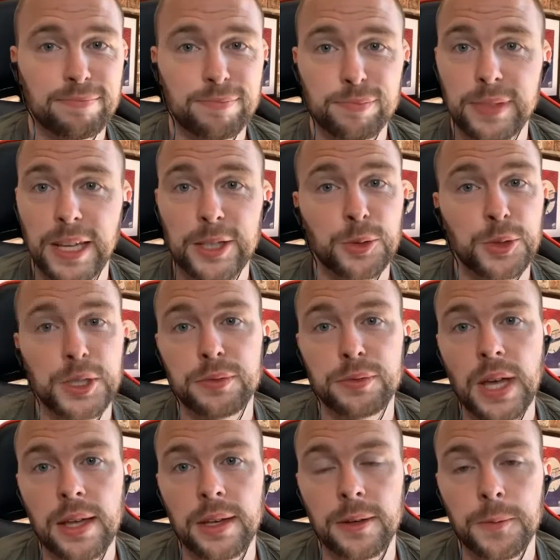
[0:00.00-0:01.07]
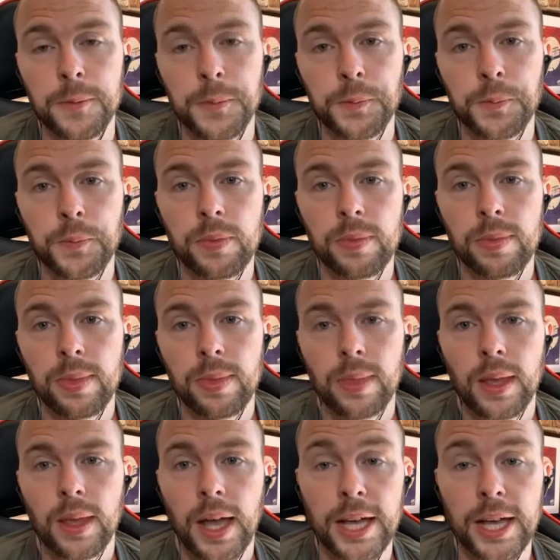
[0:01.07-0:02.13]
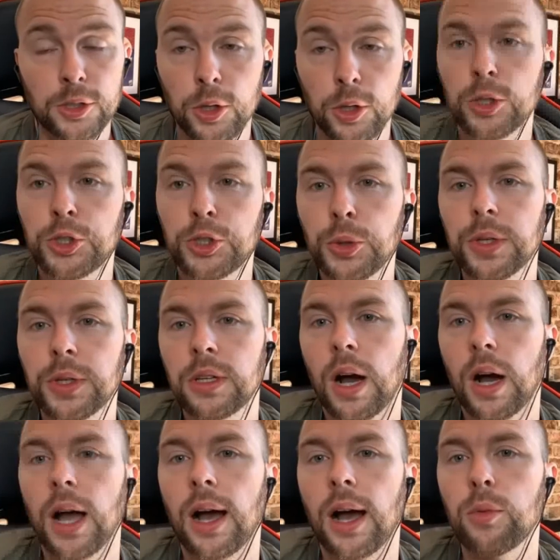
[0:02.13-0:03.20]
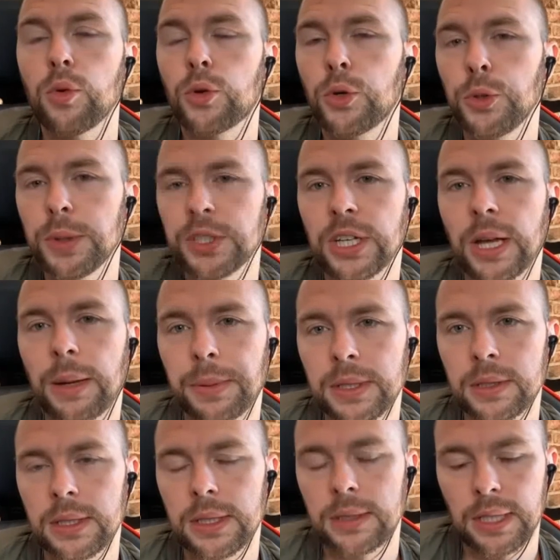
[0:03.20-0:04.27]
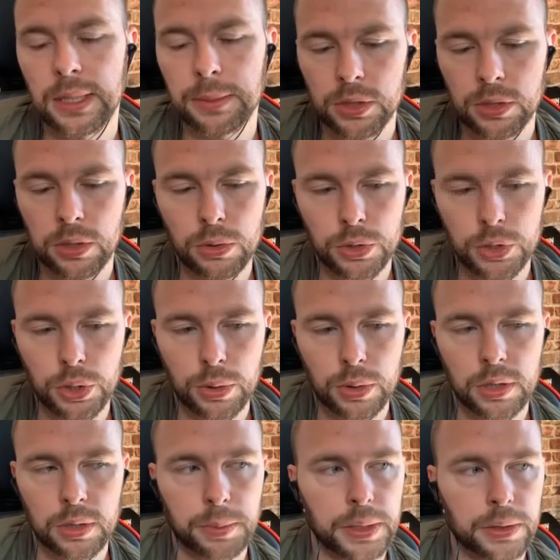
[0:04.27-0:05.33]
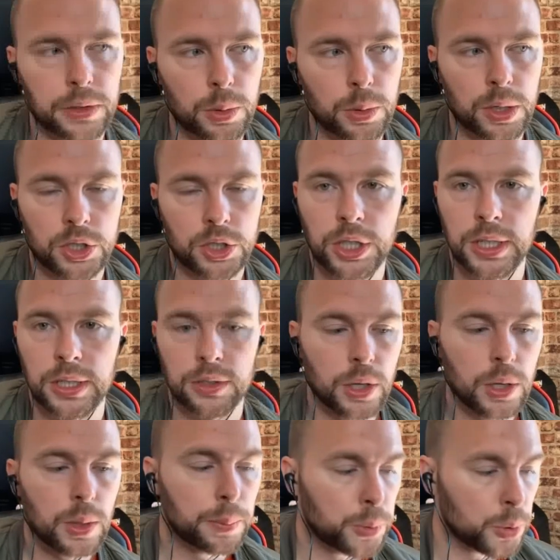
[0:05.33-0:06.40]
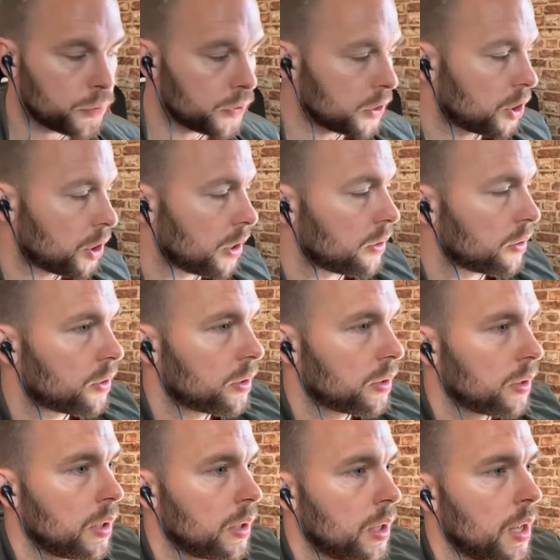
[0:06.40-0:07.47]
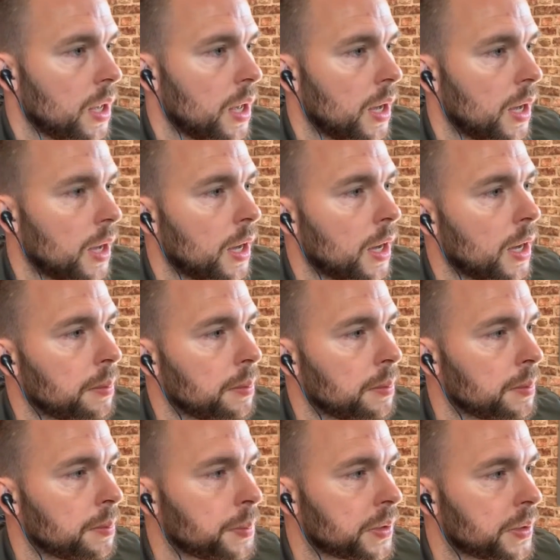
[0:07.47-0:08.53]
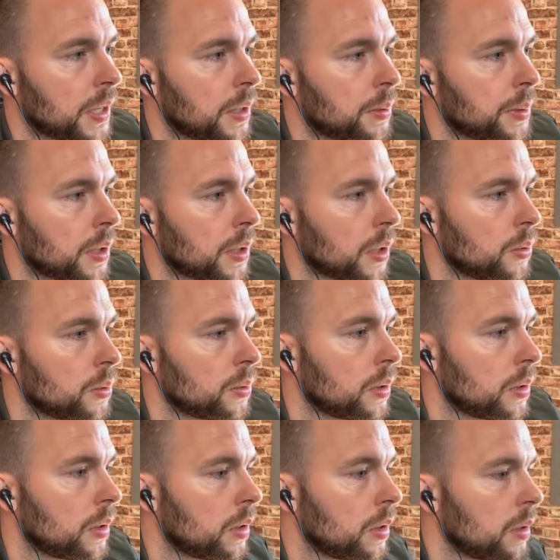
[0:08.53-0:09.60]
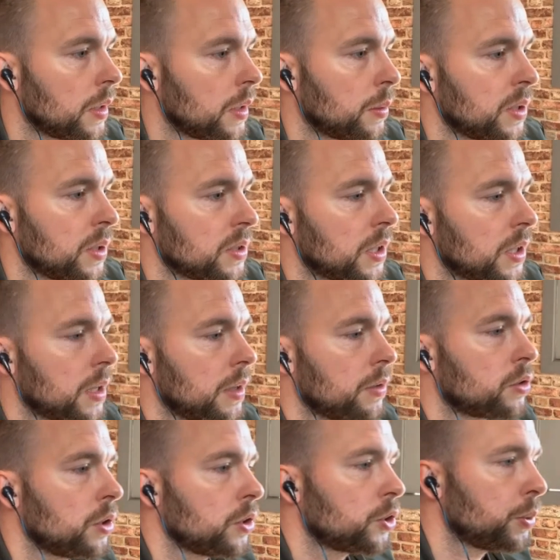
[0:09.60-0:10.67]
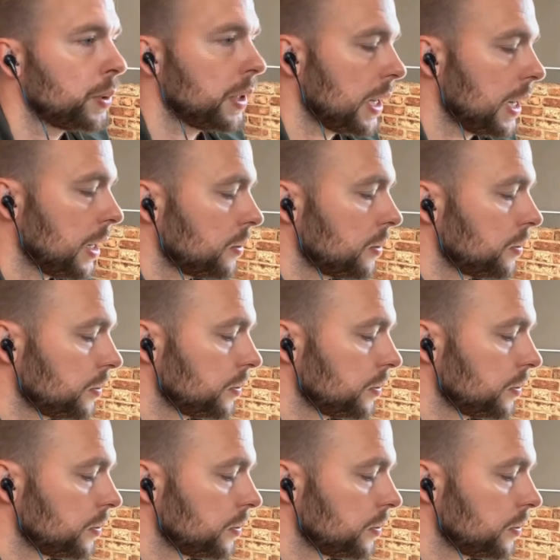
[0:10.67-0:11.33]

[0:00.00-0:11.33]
That's what you've done. As long as you can... I will call you a Champions League team as long as you can admit that you are cheats. Proven cheats. But there we go. 1 second, I've just got to tweet out.